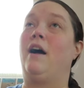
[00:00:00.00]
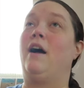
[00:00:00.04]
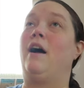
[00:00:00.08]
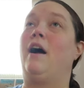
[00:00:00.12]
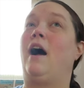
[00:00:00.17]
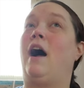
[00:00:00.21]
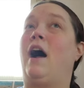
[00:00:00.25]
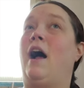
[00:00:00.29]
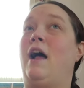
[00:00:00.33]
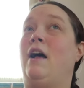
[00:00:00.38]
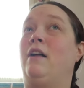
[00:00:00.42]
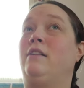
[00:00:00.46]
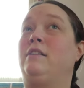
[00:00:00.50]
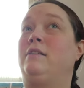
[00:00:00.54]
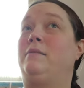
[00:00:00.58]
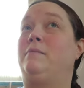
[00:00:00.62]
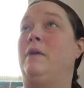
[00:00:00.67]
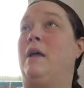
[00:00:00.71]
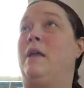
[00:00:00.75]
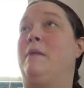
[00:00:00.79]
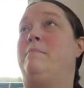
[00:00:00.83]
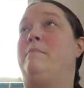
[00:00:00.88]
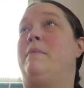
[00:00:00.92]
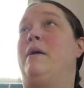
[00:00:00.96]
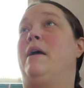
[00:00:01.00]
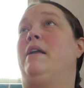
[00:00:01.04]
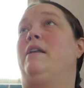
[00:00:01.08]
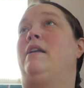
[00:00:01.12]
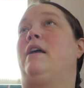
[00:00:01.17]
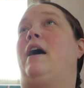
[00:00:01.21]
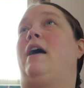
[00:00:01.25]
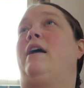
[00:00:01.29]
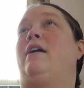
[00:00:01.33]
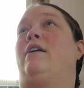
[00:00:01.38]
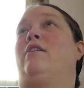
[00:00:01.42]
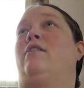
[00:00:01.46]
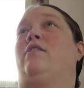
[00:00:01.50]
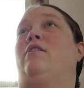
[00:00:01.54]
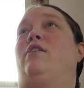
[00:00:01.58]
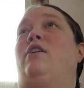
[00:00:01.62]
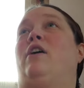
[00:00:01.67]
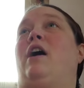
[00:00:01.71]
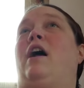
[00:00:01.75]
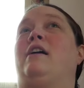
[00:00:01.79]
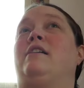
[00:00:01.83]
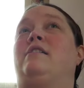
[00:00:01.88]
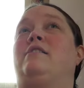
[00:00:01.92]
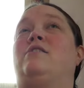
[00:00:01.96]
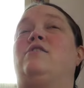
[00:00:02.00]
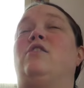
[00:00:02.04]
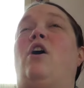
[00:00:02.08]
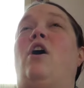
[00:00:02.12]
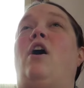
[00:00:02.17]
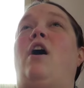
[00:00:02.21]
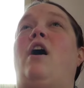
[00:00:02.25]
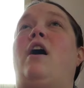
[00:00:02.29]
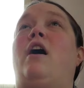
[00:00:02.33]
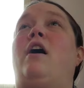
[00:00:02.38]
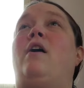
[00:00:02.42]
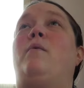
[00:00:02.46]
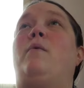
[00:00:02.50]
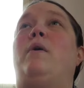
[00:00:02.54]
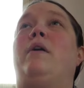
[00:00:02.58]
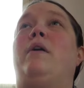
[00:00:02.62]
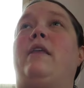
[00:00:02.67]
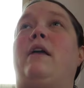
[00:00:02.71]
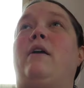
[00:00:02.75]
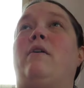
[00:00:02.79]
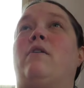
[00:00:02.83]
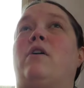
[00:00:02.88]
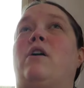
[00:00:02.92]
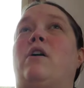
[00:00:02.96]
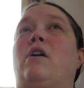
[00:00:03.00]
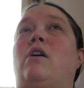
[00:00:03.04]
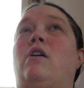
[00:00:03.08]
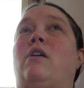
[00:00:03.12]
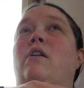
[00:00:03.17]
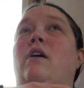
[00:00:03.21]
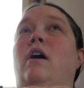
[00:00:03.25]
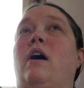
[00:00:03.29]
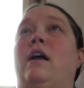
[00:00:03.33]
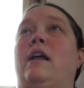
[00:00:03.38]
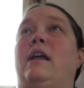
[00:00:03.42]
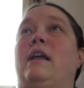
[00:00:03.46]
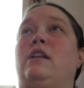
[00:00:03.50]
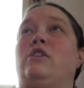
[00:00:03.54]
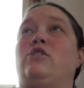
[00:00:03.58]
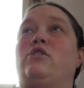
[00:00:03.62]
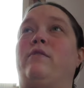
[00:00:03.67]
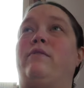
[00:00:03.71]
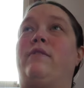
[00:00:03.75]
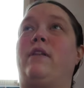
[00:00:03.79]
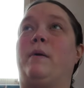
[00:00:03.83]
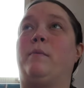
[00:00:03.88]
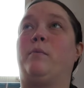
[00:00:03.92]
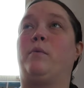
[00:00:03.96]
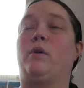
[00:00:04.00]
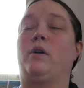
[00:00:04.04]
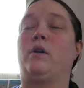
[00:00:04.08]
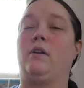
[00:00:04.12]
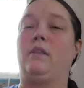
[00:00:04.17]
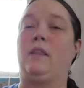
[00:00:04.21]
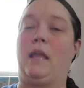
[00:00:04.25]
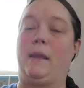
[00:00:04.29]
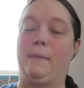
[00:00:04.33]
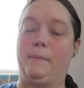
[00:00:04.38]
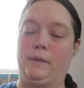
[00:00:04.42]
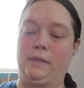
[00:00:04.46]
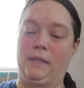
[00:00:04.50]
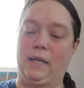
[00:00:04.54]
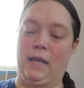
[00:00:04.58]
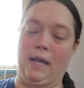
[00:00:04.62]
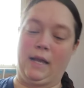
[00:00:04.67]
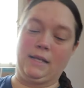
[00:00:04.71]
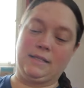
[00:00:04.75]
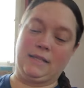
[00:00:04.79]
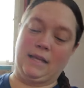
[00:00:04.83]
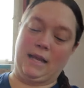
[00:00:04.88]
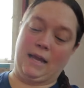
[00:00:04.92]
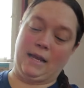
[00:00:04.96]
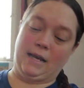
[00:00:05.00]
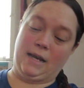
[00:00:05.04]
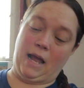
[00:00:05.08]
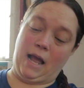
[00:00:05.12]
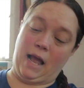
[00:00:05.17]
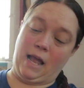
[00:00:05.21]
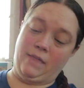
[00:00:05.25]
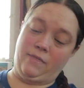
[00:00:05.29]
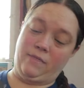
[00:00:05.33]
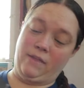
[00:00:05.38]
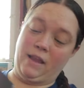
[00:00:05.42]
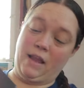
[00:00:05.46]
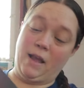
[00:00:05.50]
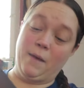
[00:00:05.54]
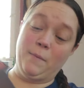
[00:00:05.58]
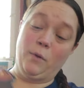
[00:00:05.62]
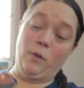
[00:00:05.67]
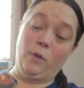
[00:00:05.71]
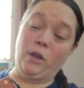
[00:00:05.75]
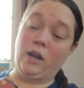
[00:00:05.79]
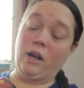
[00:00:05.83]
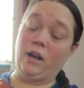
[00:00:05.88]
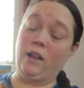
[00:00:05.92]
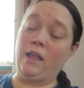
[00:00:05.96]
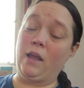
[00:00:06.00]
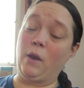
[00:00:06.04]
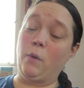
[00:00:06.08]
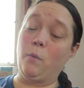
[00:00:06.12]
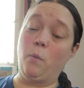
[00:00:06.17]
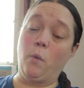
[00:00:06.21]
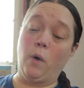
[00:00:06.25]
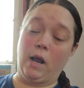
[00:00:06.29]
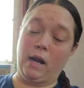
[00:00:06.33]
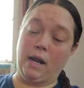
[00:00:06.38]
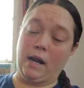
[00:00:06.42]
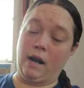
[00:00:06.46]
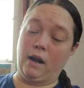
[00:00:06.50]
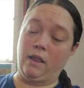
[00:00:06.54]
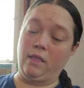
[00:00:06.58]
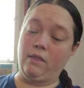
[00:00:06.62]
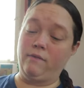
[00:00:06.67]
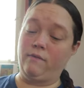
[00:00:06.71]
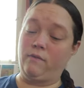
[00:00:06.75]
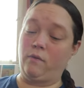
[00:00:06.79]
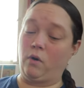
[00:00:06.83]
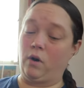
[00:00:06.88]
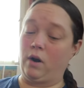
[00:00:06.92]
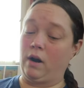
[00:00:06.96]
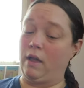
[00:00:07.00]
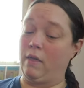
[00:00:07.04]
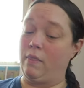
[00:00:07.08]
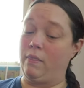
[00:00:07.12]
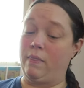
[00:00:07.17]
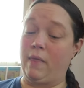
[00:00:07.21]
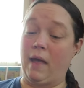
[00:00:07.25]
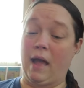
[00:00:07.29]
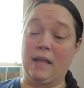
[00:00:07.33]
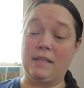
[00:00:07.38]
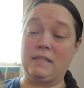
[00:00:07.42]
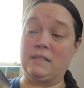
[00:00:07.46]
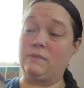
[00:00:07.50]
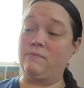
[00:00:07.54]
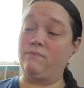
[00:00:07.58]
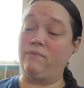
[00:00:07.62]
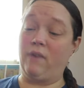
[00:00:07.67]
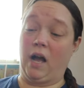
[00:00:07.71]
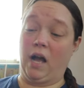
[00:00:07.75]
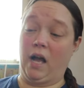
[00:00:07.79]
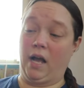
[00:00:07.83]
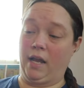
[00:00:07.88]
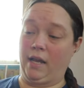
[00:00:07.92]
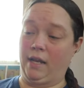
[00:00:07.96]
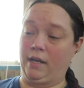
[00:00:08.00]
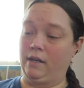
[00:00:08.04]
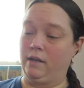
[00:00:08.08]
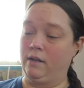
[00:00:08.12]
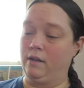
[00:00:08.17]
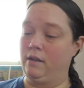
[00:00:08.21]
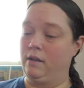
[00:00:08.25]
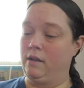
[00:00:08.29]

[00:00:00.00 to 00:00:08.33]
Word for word: I'll admit I heard I saw what they were uh, each of them were labeled as, and I think I'm only gonna like one out of the four, and that's fine.